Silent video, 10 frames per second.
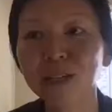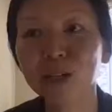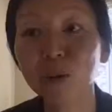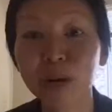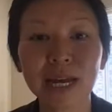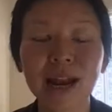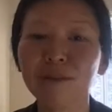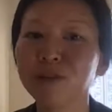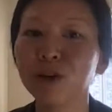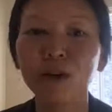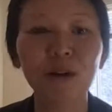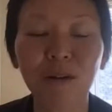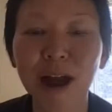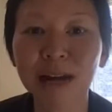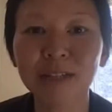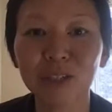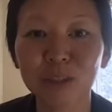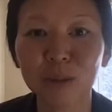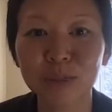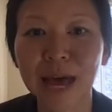so we can have total
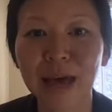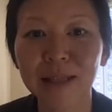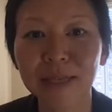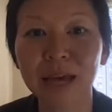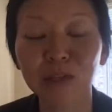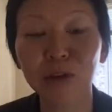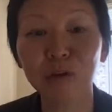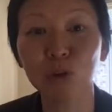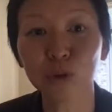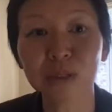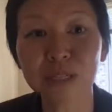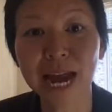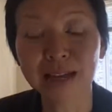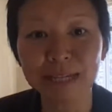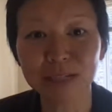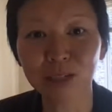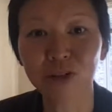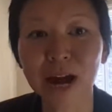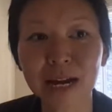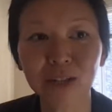gratitude that those tools, tactics, and
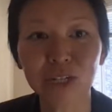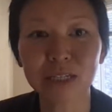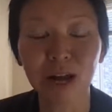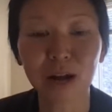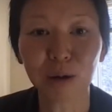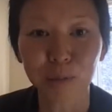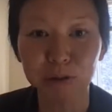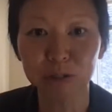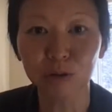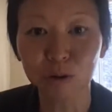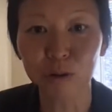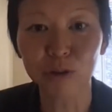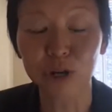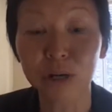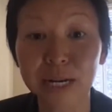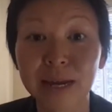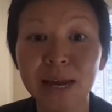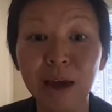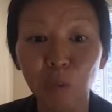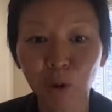strategies on our personal growth journey
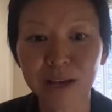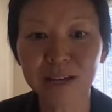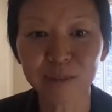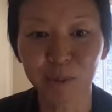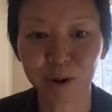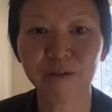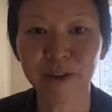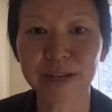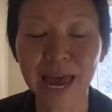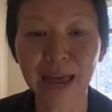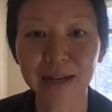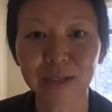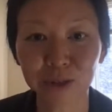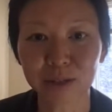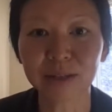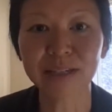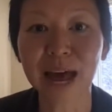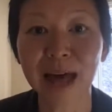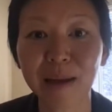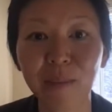was perfect at a certain
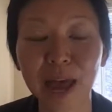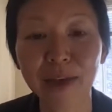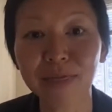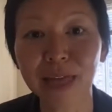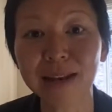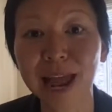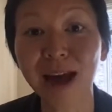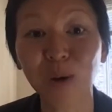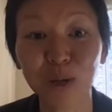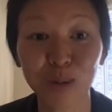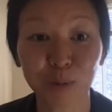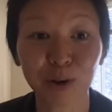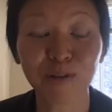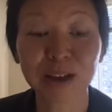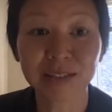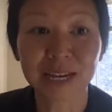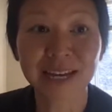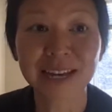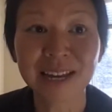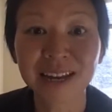time, and then now is perfect to,
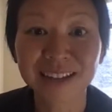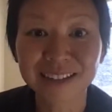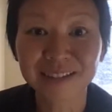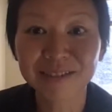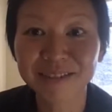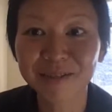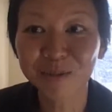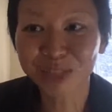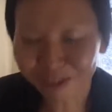with